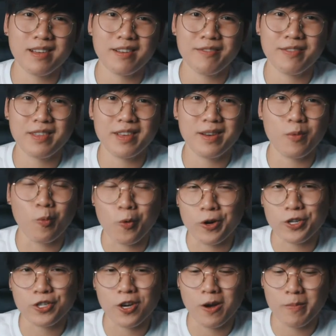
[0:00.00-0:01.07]
of the
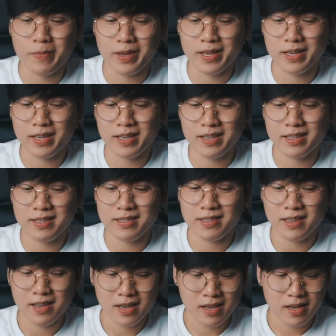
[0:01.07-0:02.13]
workshop
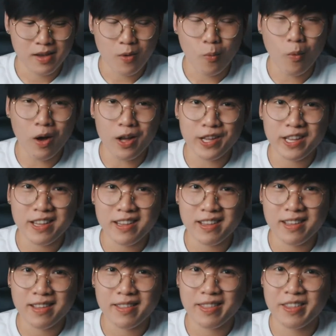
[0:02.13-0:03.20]
is, one,
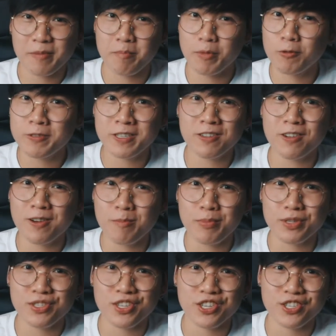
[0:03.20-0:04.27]
the musical
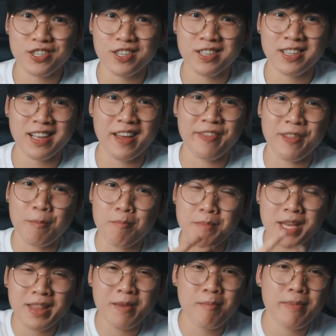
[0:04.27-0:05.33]
composition and the
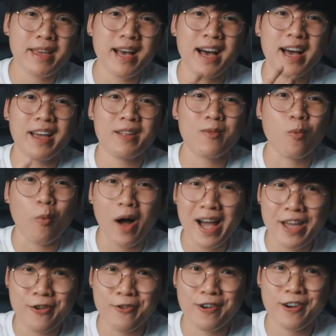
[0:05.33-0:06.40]
meaning behind
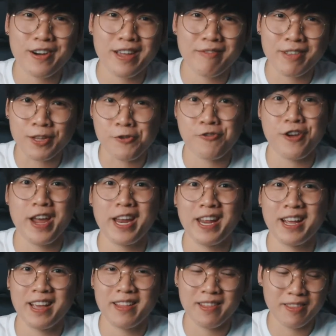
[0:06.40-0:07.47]
why you're even
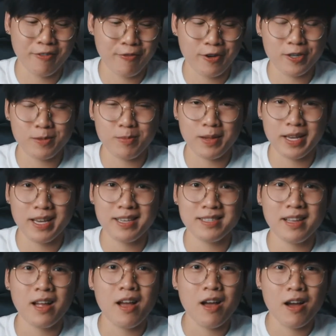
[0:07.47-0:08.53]
creating it in the first
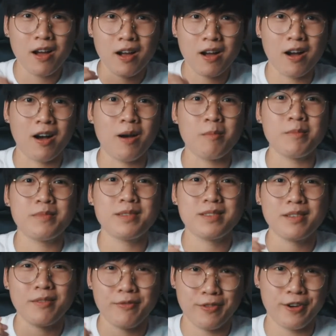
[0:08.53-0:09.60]
place
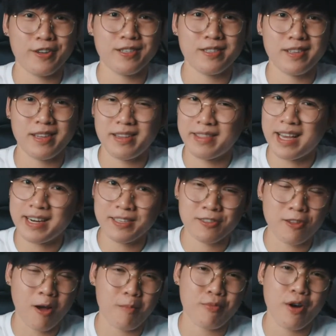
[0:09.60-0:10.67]
comes first. That is
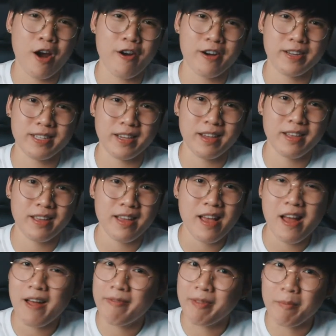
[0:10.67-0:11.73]
top priority.
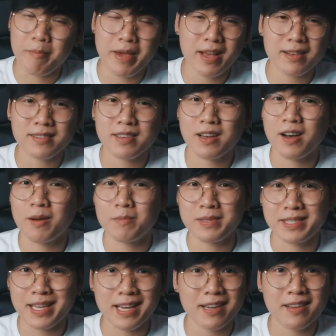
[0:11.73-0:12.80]
The mix comes
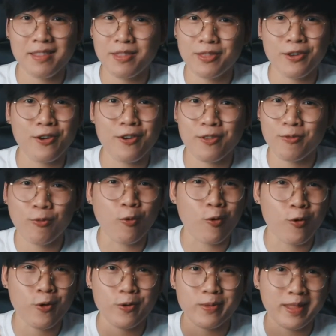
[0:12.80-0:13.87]
second, third,
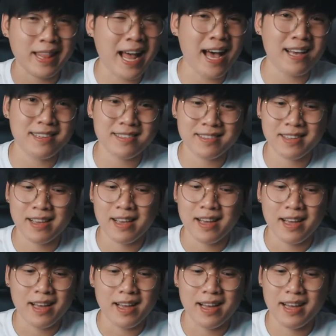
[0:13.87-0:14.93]
fourth, last,
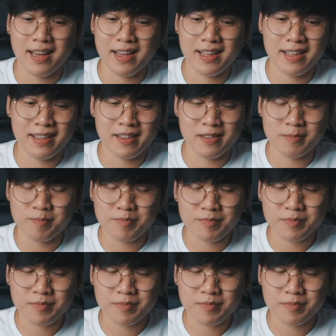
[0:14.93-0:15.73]
and